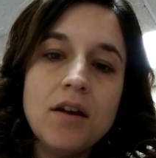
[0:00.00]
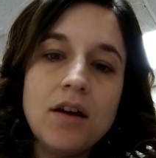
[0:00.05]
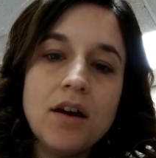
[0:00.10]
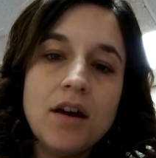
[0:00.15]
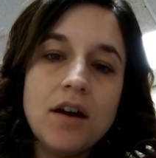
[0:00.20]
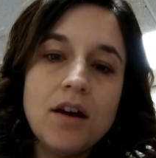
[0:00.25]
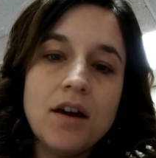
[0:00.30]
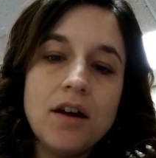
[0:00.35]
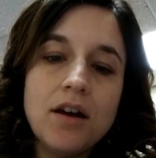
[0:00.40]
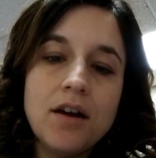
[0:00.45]

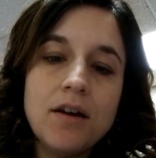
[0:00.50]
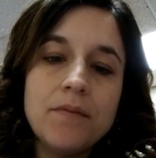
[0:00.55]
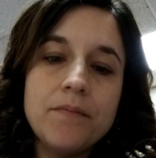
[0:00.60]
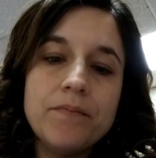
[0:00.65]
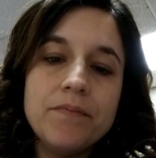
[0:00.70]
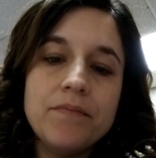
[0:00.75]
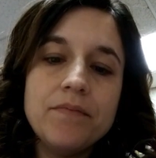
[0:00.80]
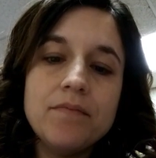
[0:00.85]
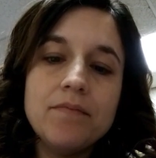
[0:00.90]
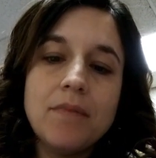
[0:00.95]
my
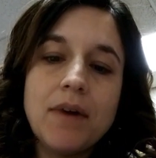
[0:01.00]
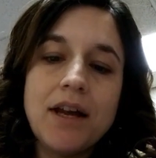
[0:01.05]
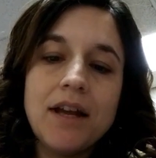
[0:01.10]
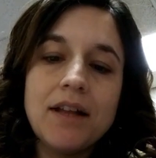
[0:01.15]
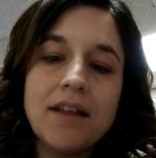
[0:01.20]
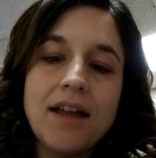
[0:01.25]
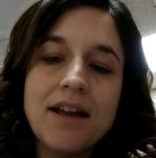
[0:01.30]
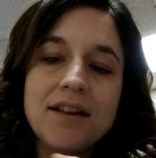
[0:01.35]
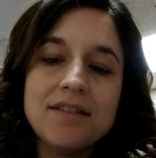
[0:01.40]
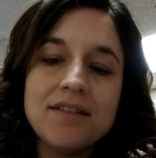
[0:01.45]

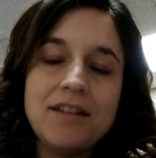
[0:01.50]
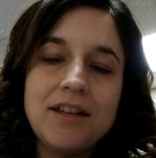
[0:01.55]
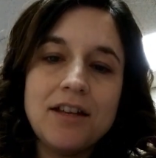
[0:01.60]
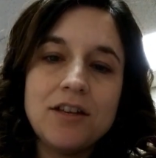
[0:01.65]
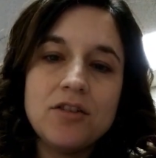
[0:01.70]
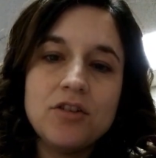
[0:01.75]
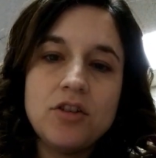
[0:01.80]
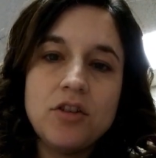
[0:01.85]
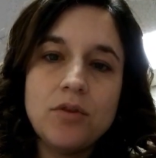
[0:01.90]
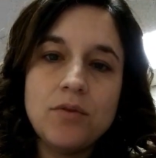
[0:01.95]

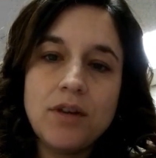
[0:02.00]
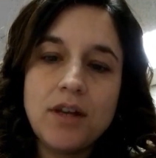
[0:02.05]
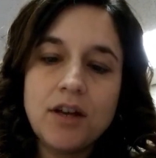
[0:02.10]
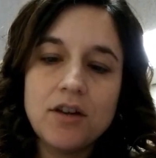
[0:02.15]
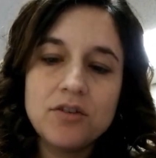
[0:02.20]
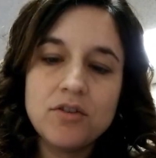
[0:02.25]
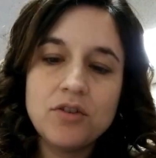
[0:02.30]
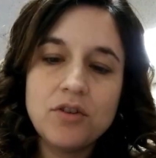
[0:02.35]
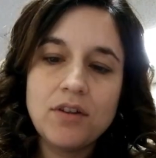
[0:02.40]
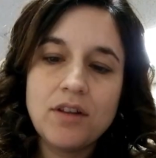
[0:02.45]
elastic to
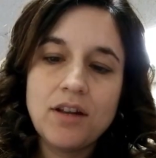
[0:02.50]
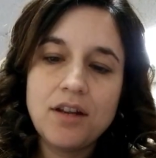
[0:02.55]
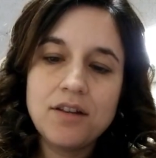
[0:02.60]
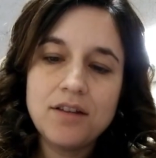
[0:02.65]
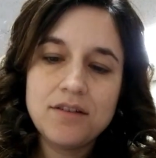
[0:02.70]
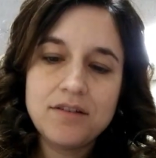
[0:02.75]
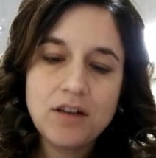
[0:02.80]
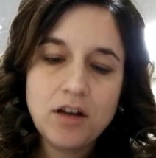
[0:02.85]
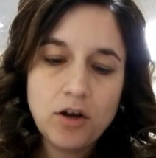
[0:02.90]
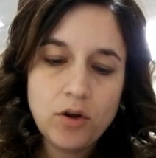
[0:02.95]
here so that
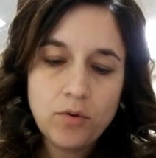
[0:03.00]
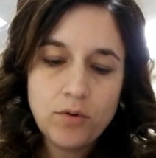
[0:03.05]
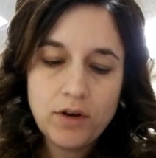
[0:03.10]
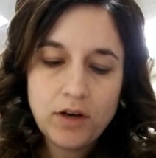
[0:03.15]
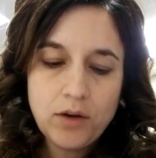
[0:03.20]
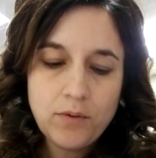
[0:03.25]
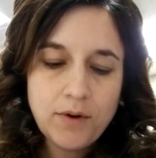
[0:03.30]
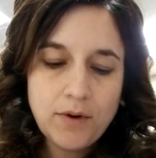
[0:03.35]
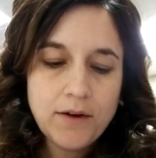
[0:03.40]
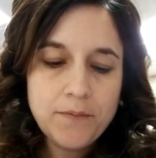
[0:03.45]
it's not going
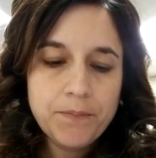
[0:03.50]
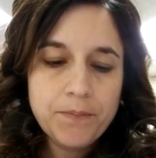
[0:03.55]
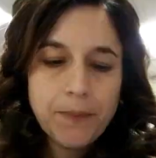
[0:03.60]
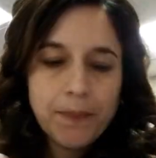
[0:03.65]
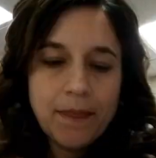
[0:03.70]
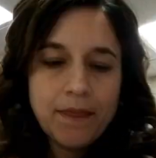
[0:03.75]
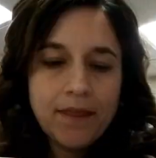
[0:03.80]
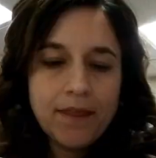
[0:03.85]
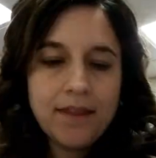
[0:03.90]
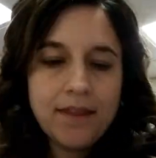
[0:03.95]
anywhere.
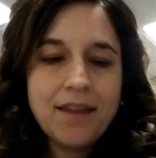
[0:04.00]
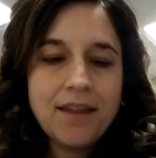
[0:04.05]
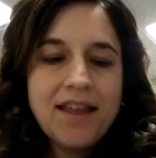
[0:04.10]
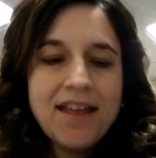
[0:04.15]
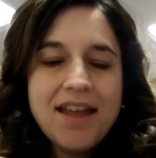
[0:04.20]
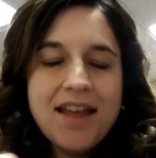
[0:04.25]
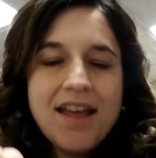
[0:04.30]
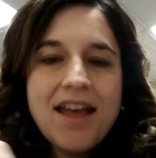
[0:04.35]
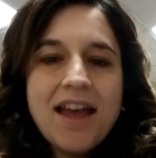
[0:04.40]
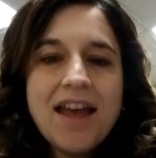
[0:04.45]

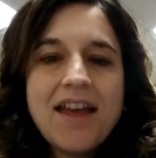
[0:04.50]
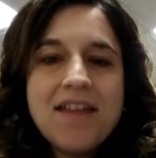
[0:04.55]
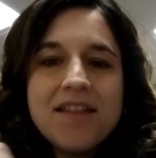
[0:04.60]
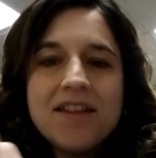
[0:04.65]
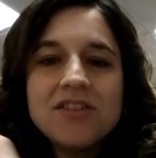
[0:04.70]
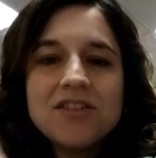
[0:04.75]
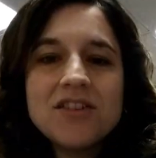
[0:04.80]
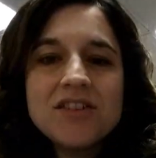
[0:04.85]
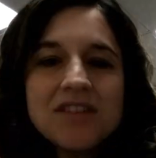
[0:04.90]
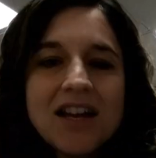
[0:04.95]
And
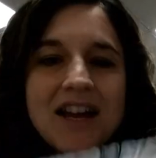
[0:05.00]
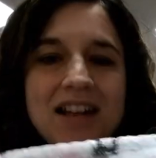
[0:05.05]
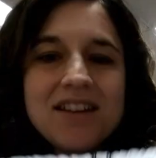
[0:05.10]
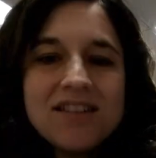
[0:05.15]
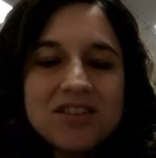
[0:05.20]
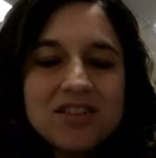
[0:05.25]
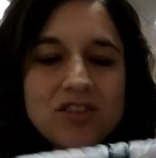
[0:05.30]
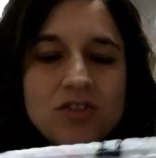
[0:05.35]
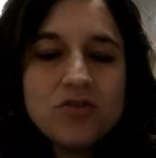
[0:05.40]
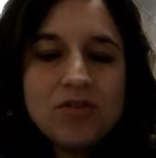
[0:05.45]
then just kind
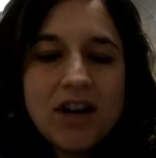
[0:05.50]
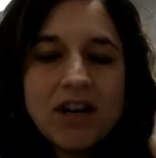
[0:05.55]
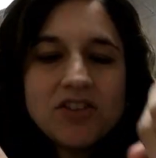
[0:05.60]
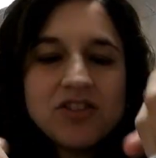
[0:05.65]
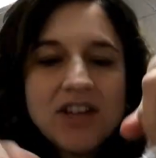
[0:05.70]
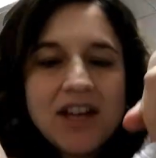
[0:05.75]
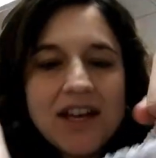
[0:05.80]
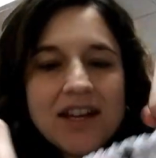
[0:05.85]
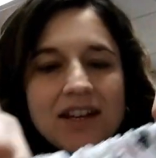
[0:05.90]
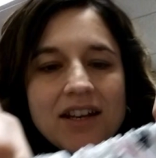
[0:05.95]
of
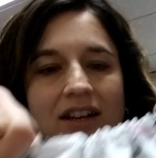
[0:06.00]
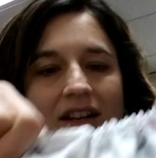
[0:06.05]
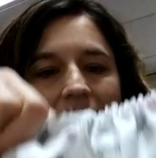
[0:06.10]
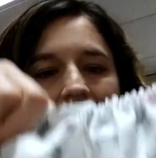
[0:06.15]
stretch at it a